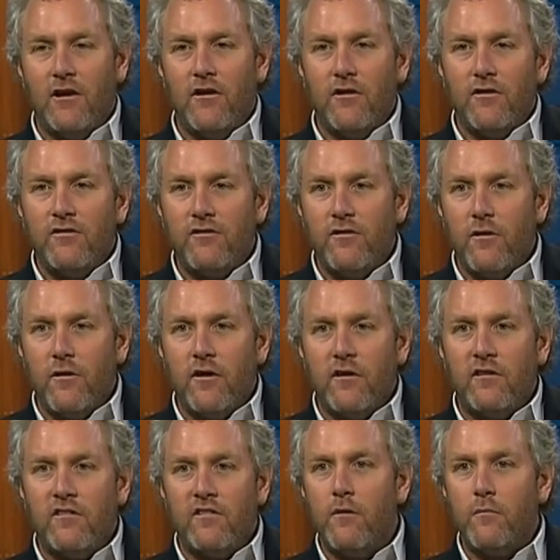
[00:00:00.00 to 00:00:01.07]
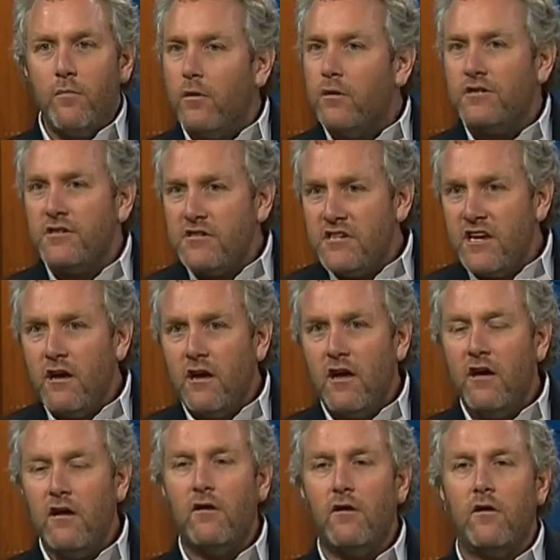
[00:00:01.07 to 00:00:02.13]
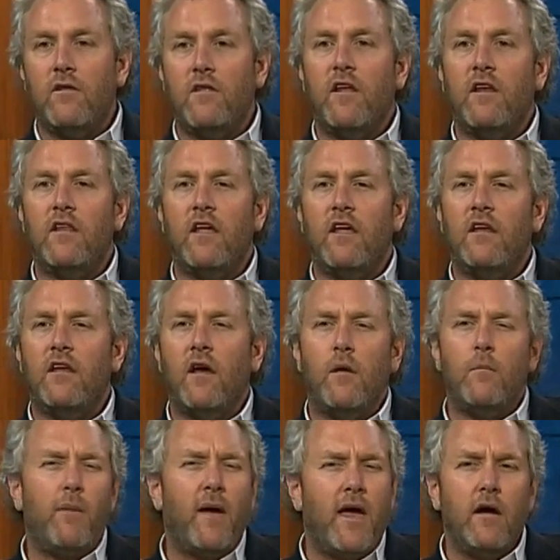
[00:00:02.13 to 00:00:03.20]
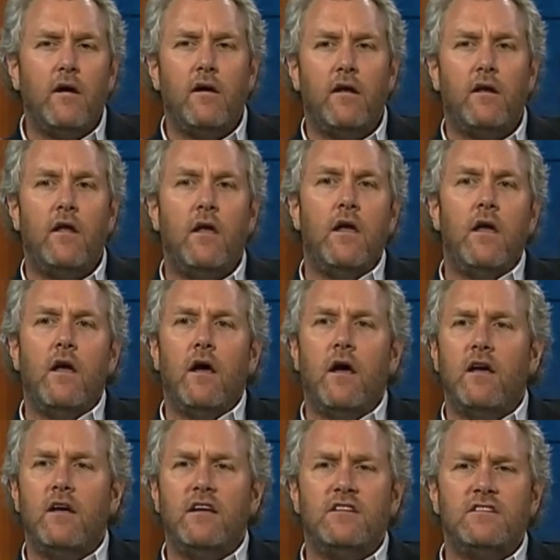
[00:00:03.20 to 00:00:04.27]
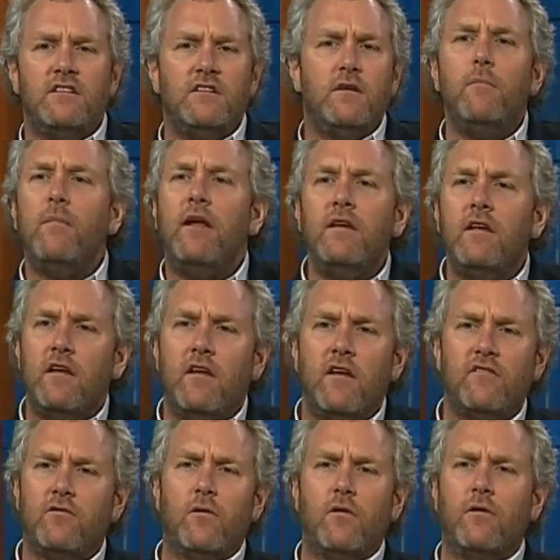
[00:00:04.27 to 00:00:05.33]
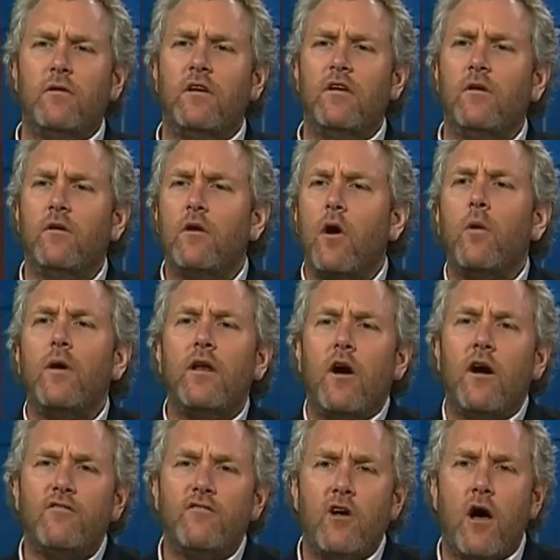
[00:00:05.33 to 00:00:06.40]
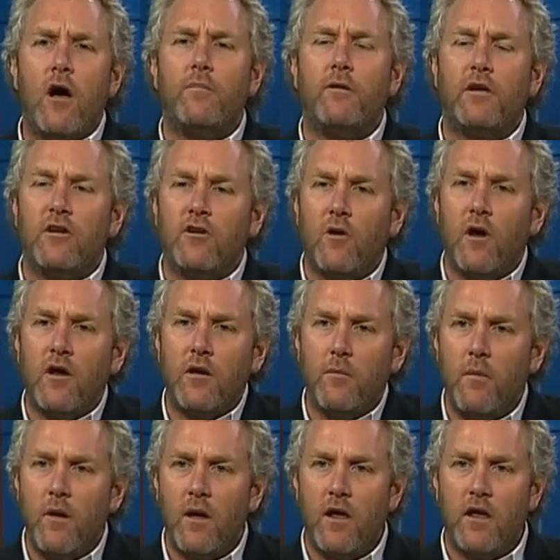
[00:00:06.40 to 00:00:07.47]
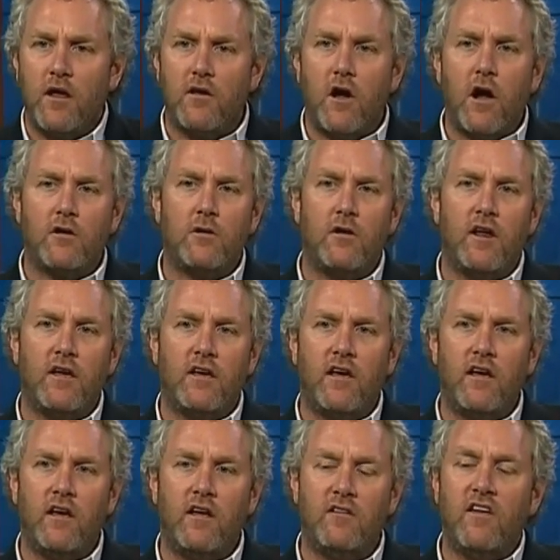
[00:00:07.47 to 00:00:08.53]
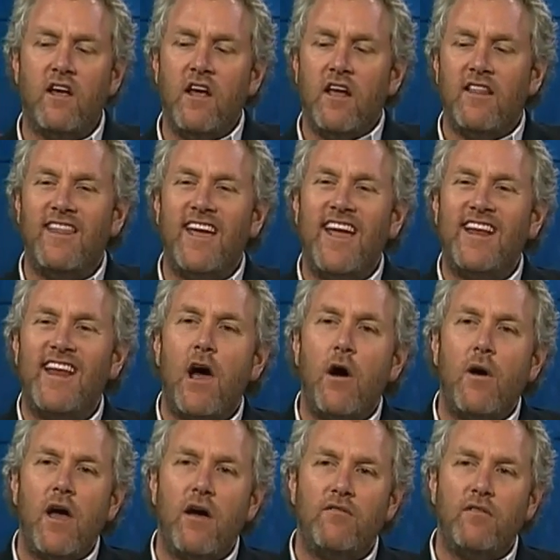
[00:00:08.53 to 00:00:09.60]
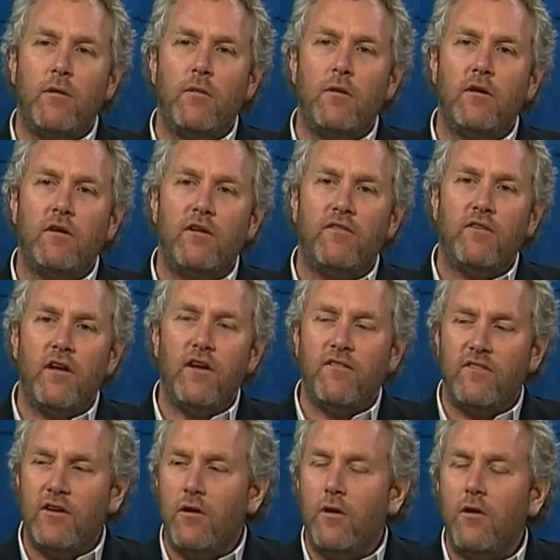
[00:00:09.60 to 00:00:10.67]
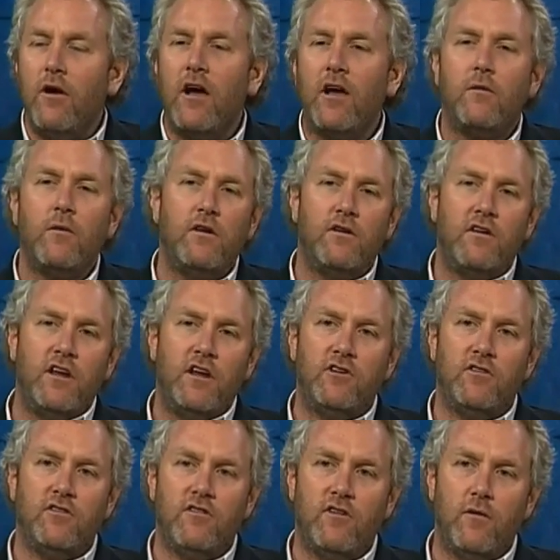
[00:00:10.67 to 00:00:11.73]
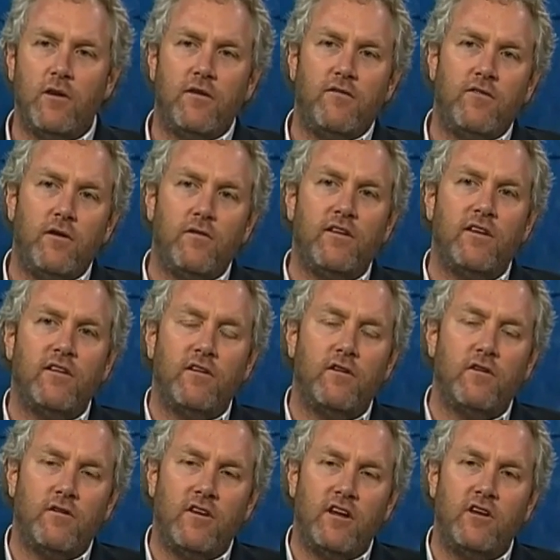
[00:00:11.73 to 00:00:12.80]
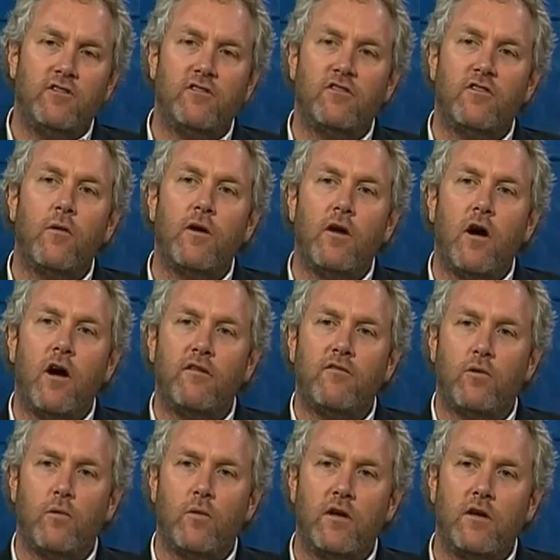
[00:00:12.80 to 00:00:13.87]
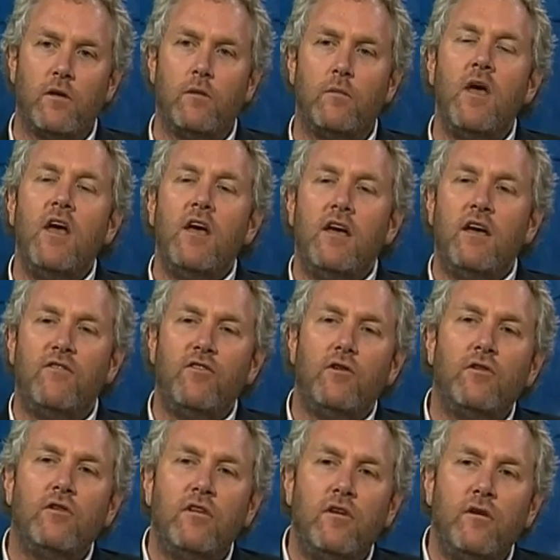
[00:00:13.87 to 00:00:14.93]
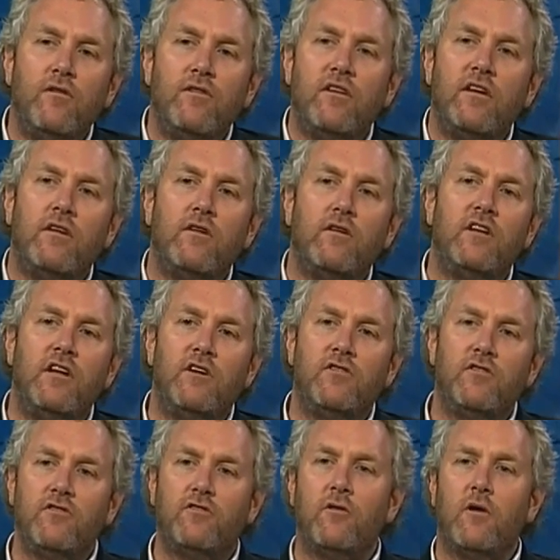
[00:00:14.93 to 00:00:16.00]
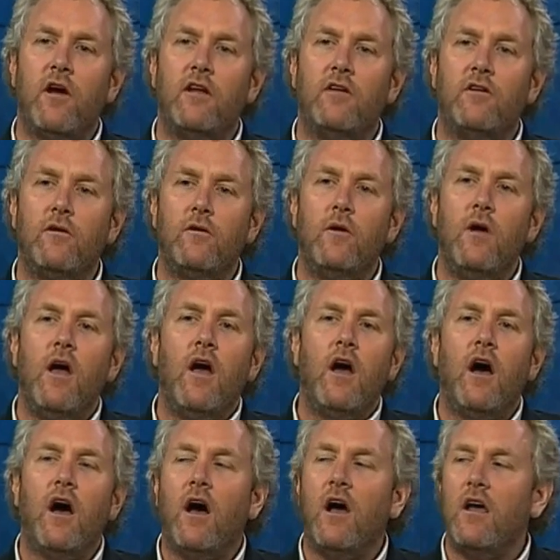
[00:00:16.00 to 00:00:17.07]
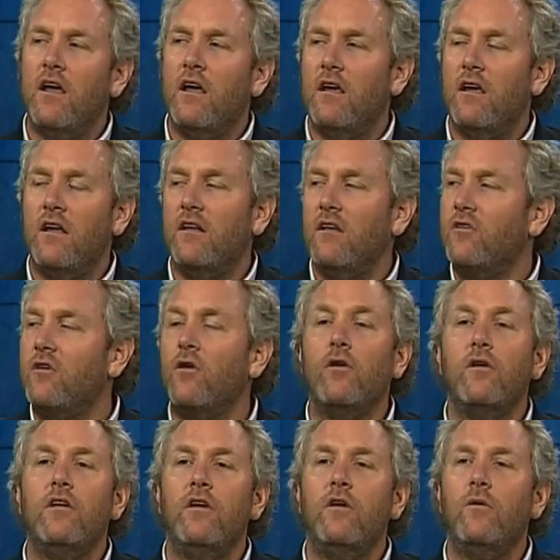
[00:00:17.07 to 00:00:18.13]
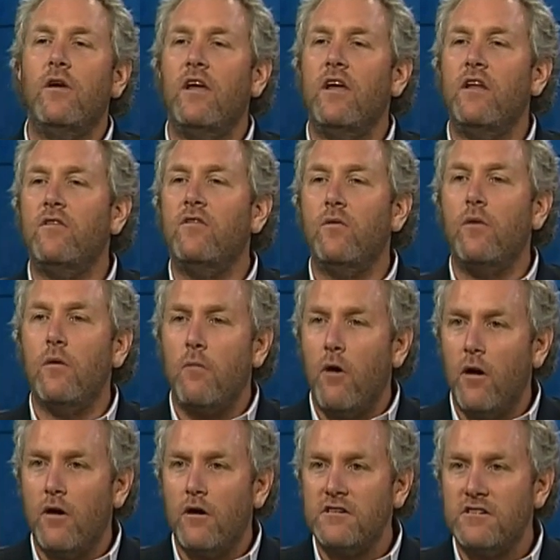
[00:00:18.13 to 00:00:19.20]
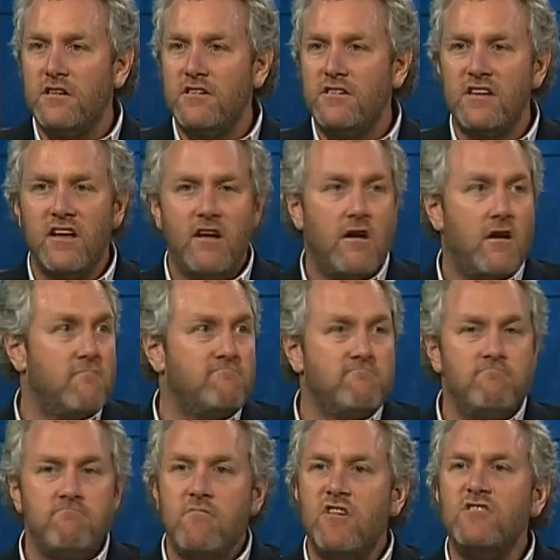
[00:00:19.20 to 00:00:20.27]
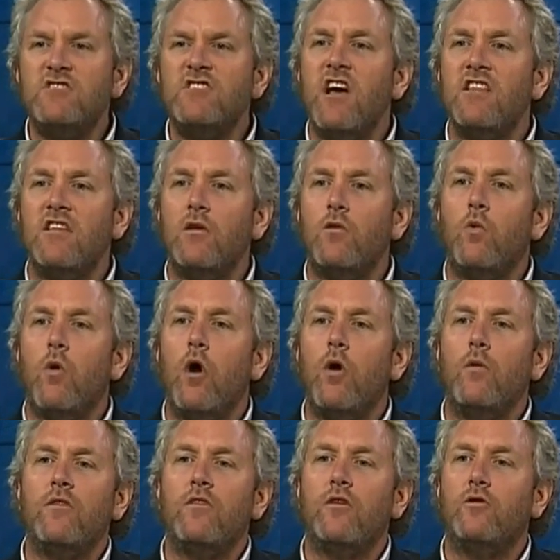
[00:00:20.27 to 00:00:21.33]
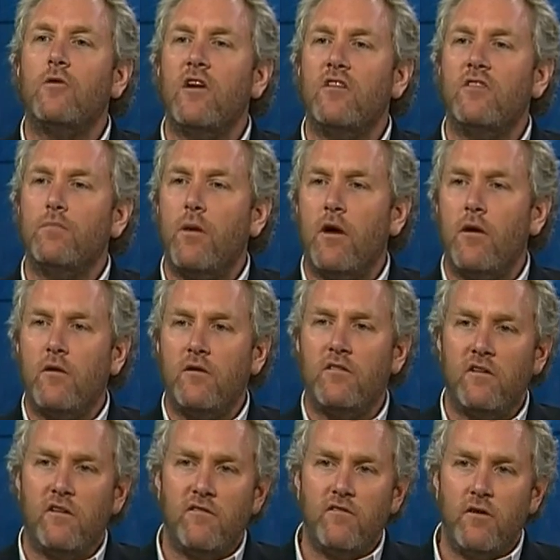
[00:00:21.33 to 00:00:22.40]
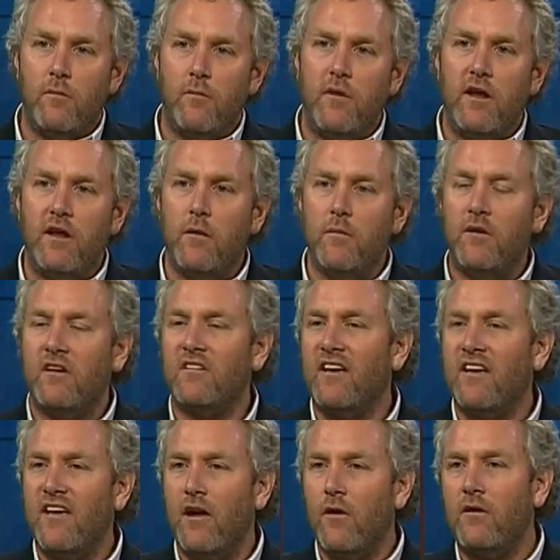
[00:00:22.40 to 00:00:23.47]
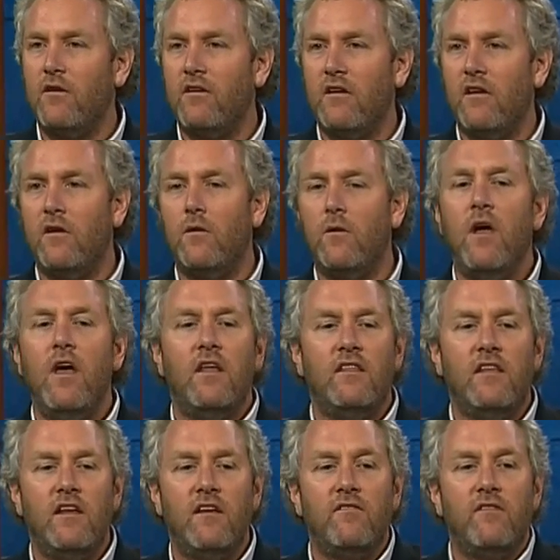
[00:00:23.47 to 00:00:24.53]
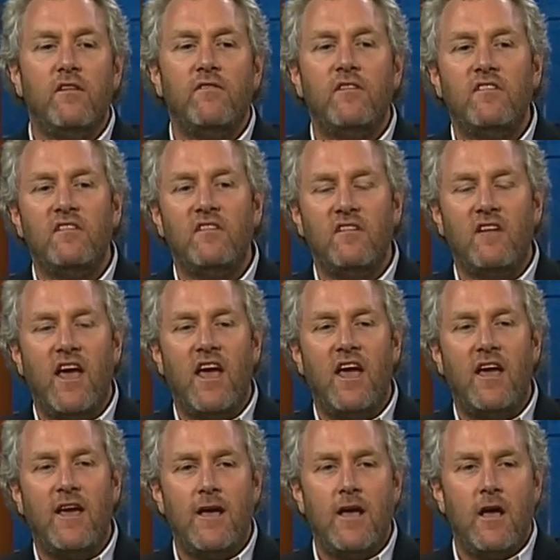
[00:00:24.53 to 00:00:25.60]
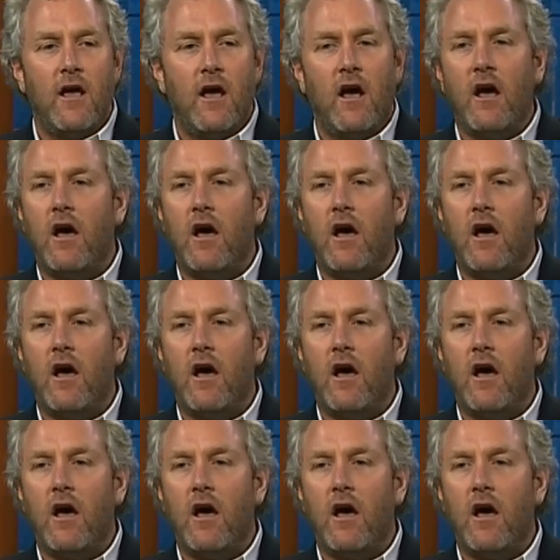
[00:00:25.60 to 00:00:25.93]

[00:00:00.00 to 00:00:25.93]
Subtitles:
your students that Bush is Hitler, that Palin is a dominionist, or going off topic and trying to indoctrinate kids. They now have the ability. If you don't like what your teacher's doing, if you think that your teacher's going off curriculum, if you think your teacher's trying to turn you into a Marxist, there's nothing wrong with the transparency of new media, because I guarantee you that even if it's a